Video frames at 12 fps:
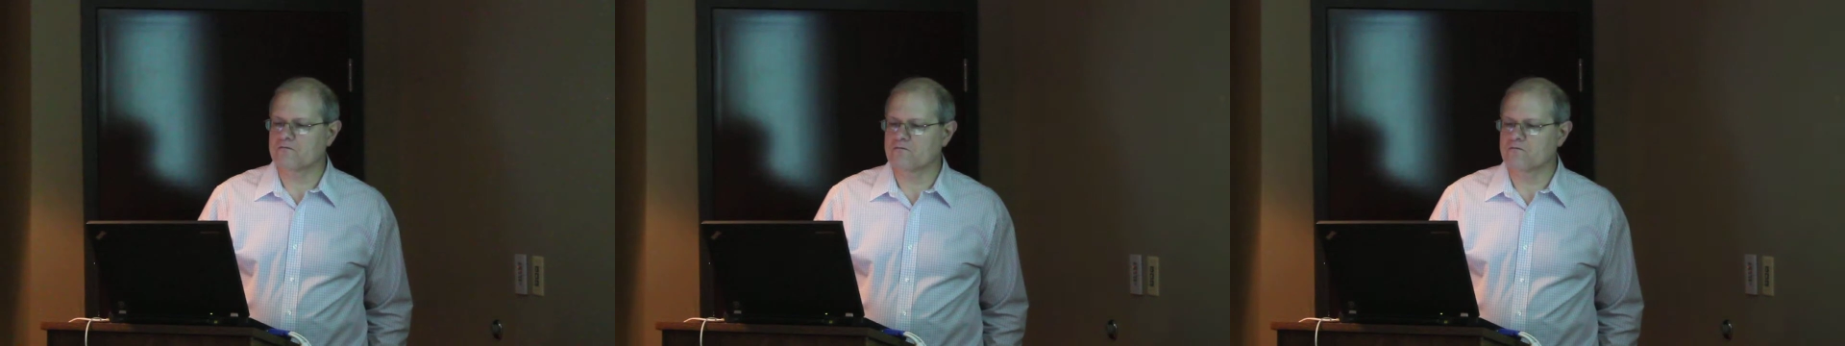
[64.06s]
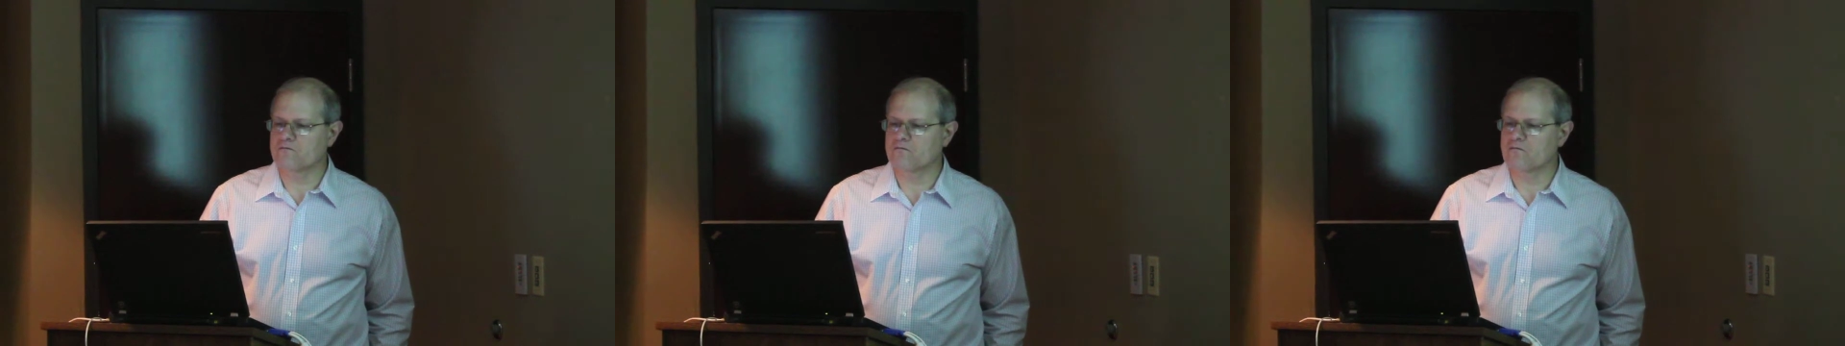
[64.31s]

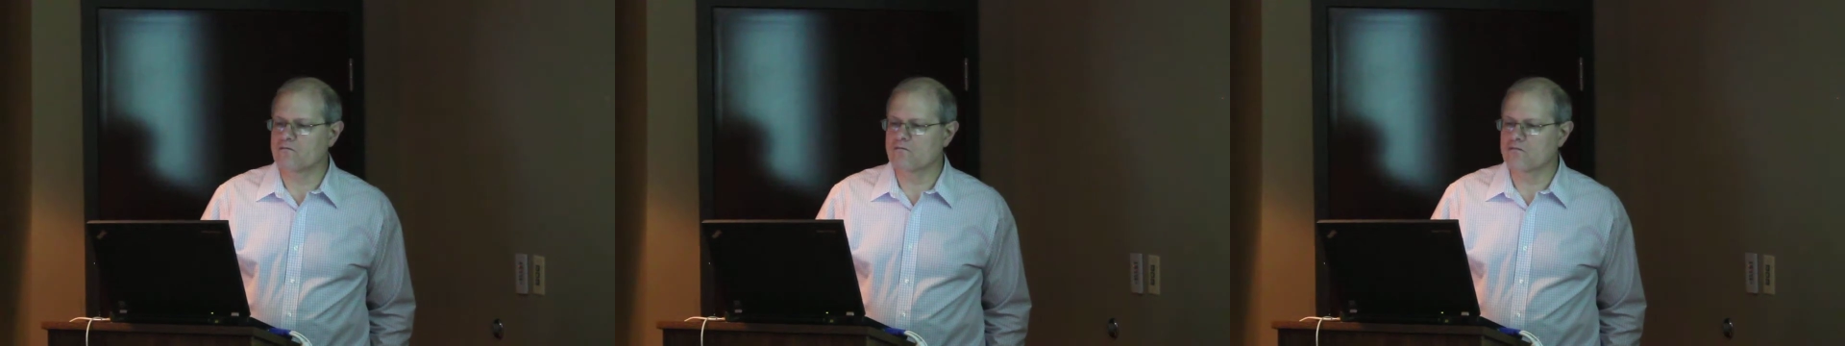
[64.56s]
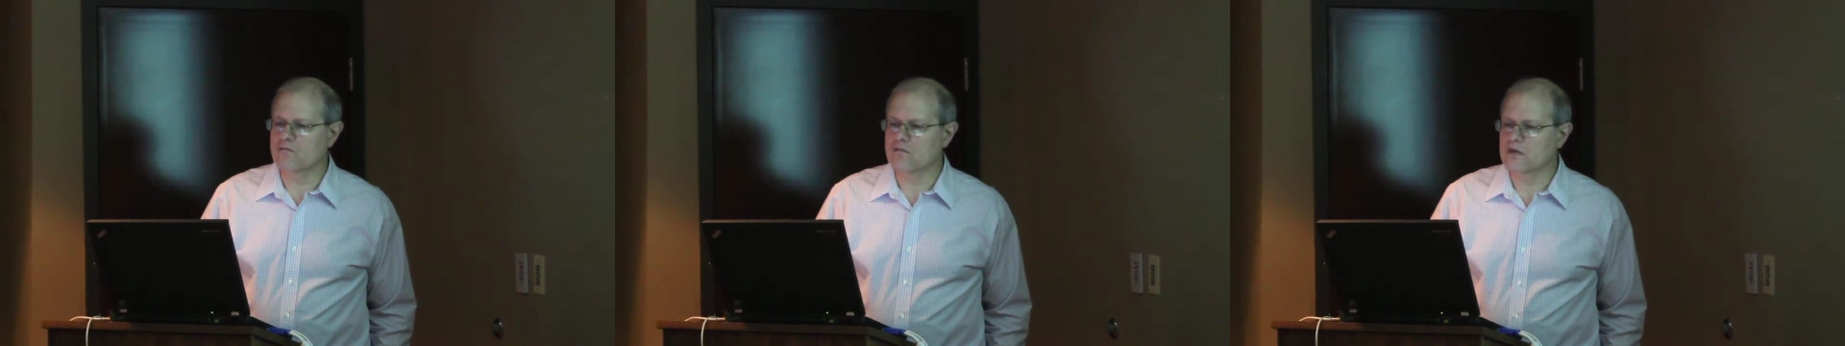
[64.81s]

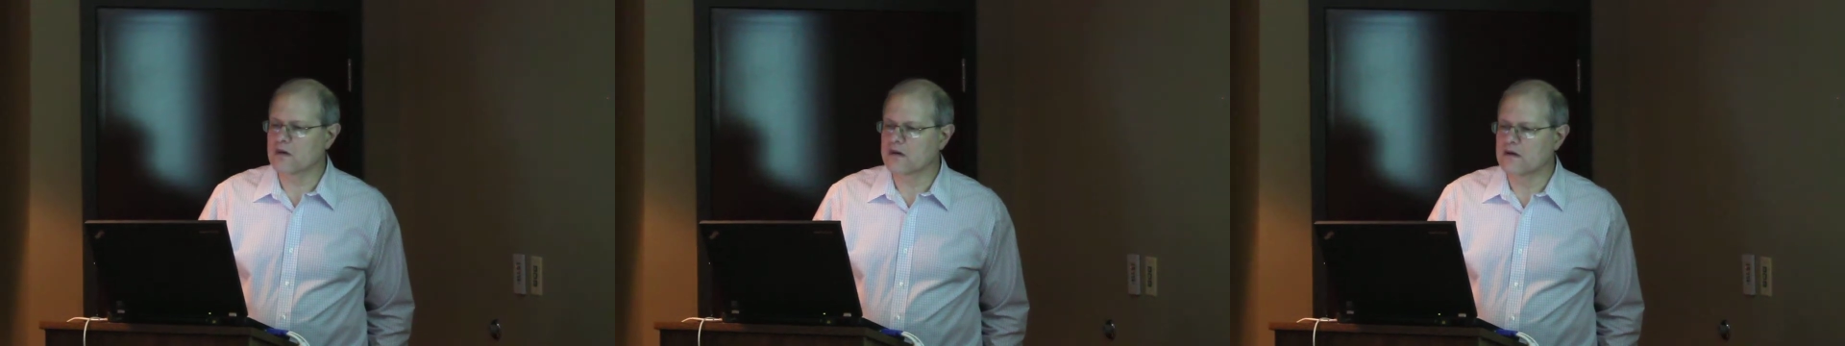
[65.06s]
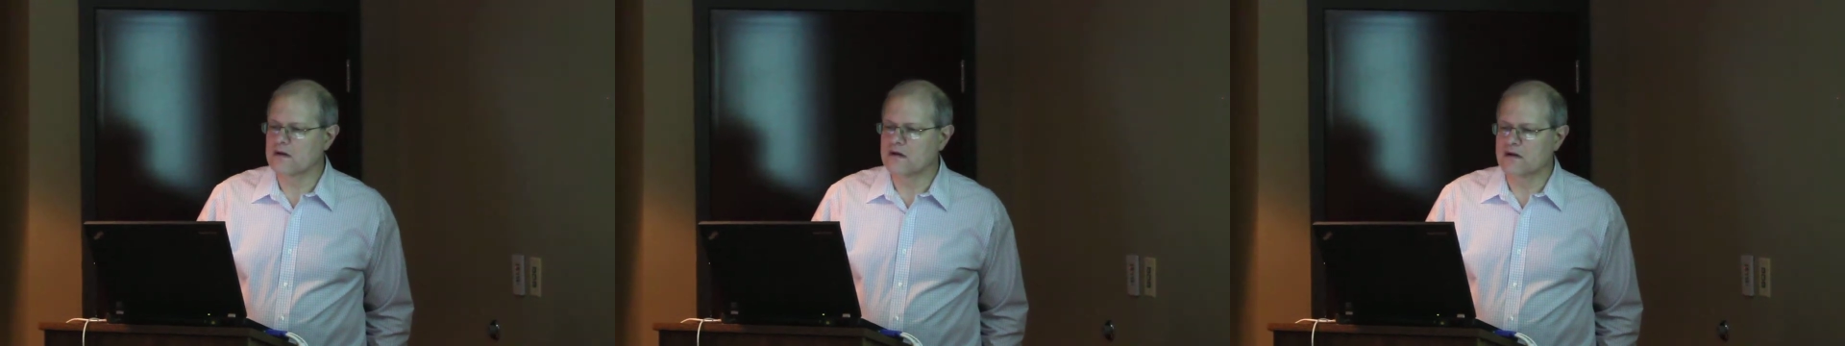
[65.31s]

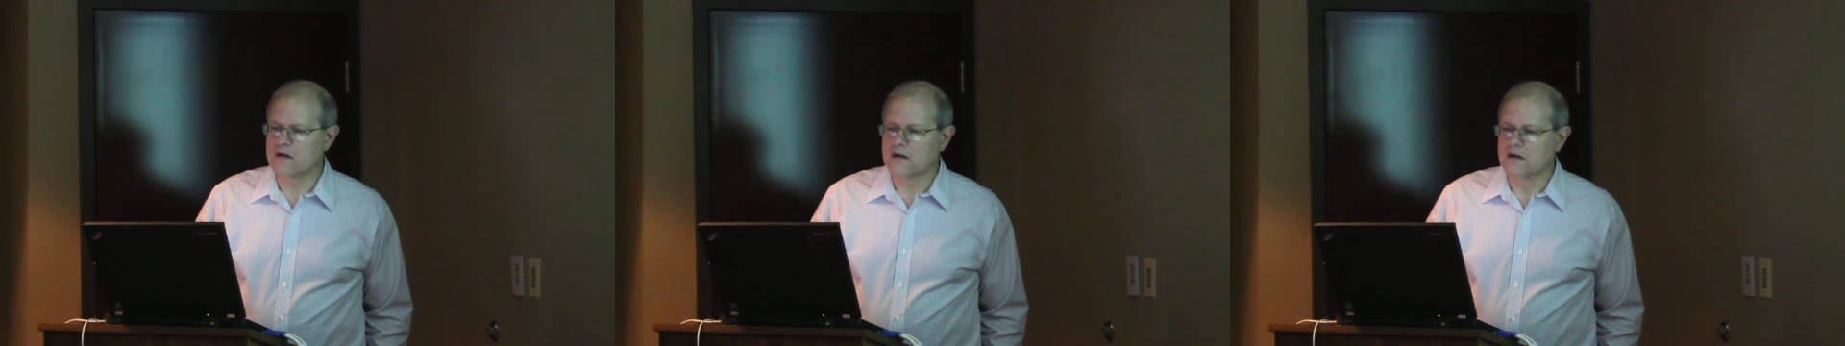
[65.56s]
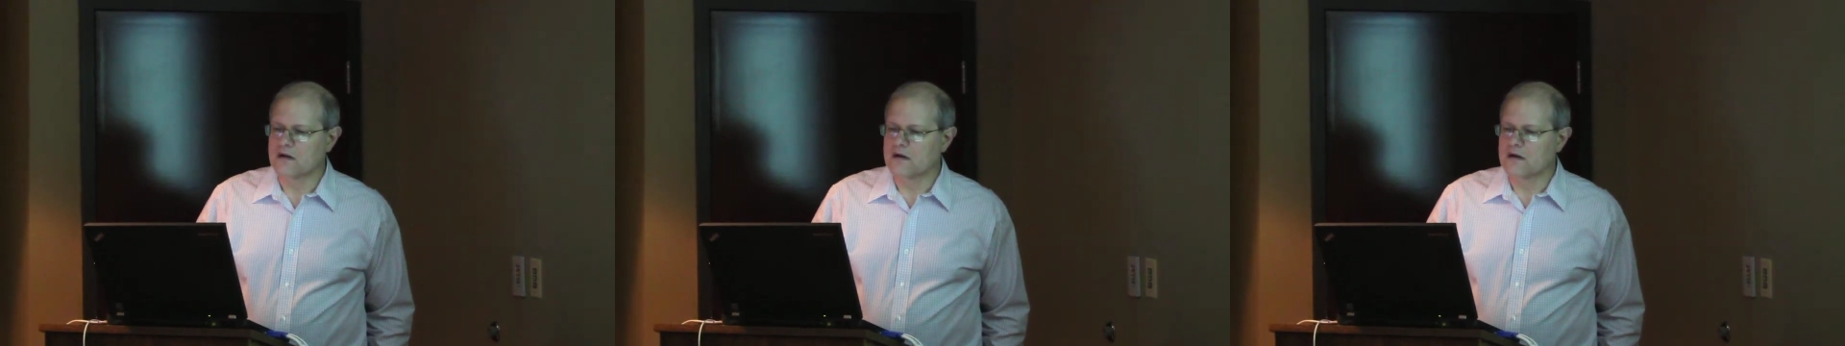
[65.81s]

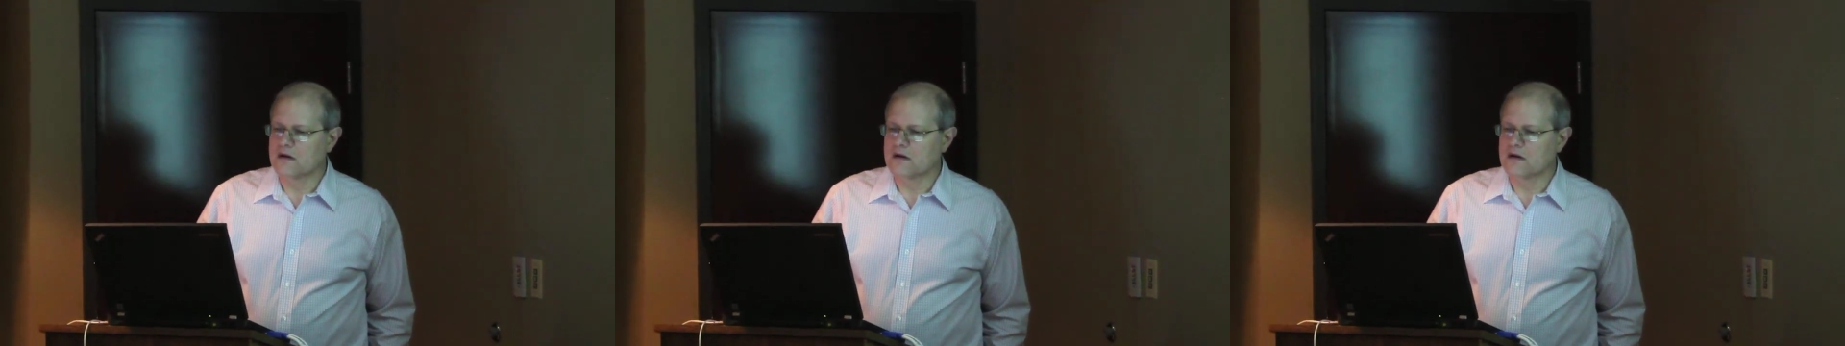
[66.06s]
No one is speaking in this clip.